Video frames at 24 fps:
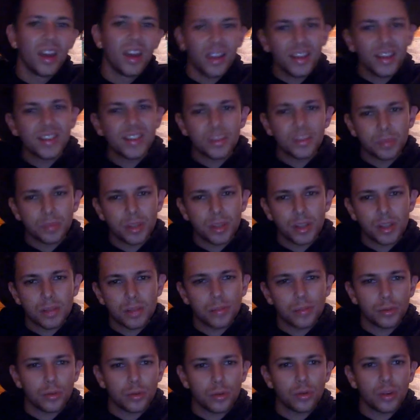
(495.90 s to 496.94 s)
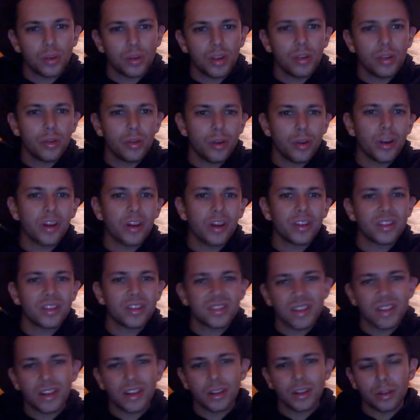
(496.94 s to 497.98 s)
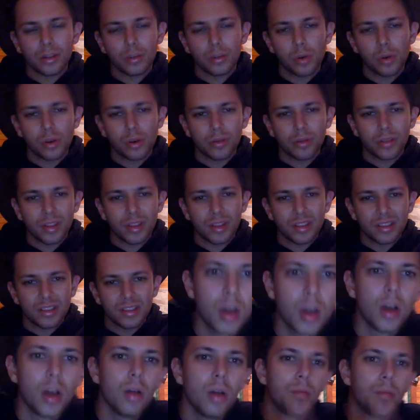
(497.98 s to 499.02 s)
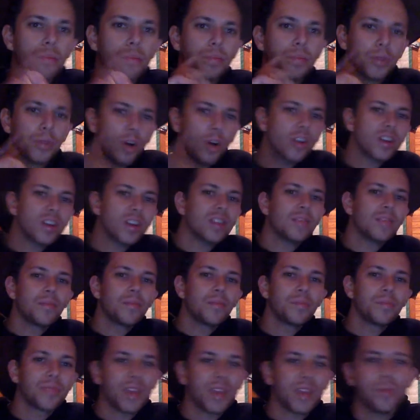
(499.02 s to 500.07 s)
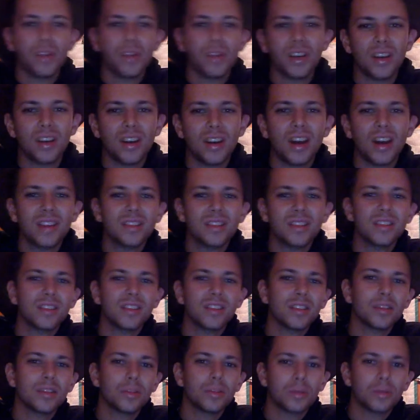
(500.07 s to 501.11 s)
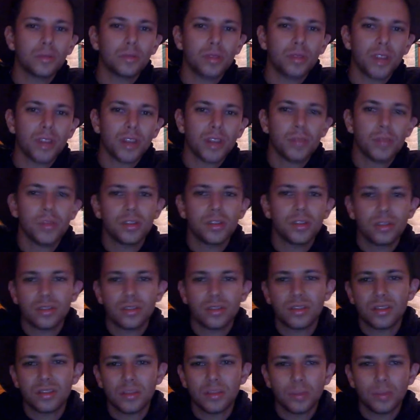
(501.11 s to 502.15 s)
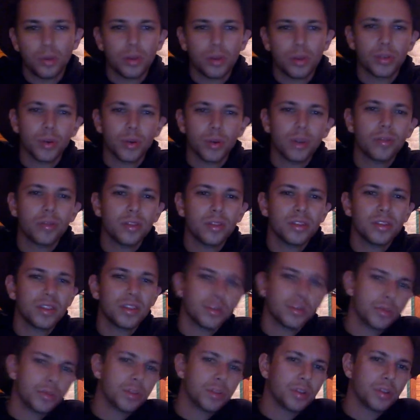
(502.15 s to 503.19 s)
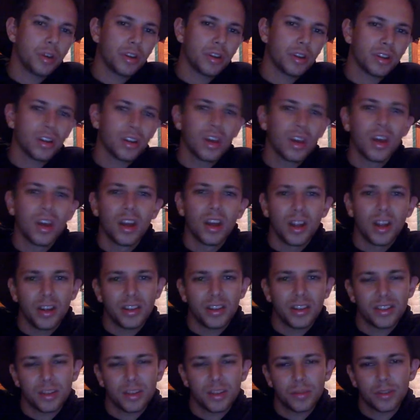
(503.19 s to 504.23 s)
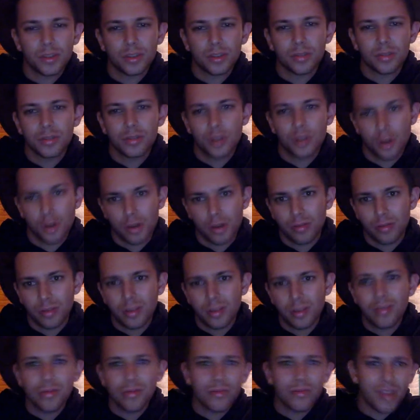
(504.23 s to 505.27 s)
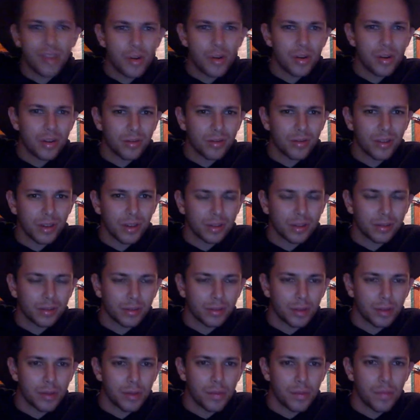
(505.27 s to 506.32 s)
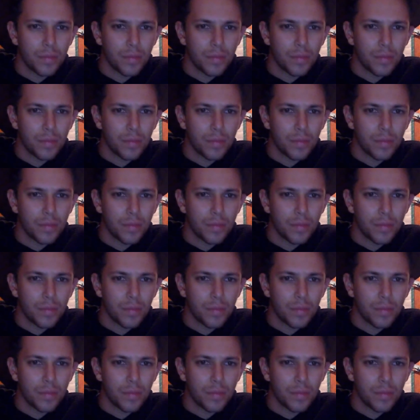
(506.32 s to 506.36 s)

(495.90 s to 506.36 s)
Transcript: is applicable in their own understanding of world events. Blogging can be an ICT tool that can be used to support 21st century learning in the subject of geography very effectively.